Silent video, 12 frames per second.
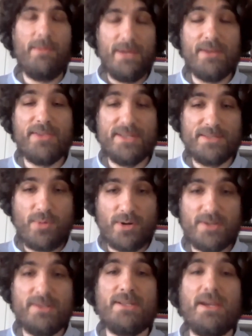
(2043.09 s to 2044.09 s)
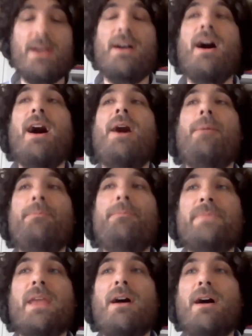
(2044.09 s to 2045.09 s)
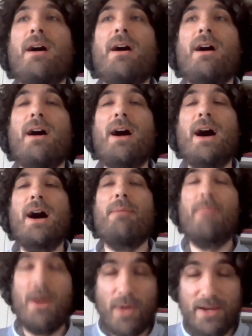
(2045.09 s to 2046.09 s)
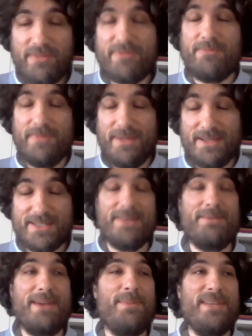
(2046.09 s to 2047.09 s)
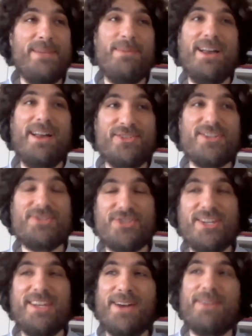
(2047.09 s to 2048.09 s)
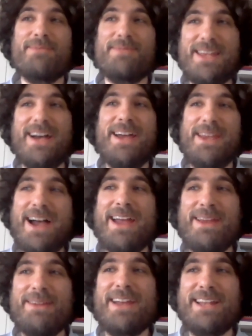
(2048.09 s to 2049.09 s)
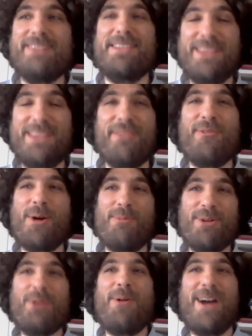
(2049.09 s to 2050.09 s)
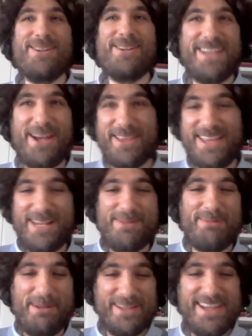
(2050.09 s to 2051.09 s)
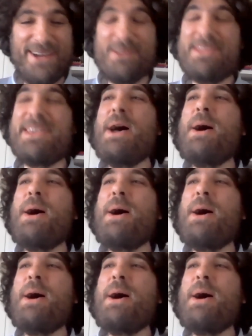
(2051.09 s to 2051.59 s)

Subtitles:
Public health is important. My wife is an epidemiologist. She cares. I kind of therefore am required to care a lot about public health.